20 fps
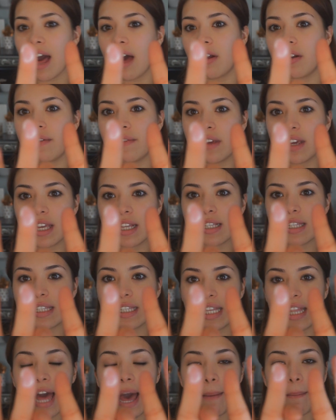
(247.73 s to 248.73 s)
I don't know if you can
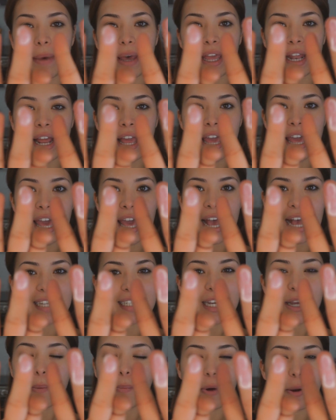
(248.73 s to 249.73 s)
see that, but it
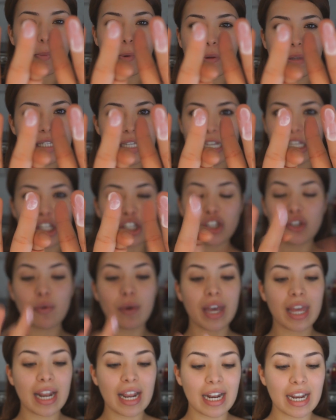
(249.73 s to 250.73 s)
has like a purple tint
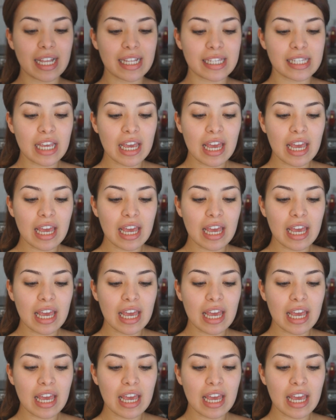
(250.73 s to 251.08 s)
to it, and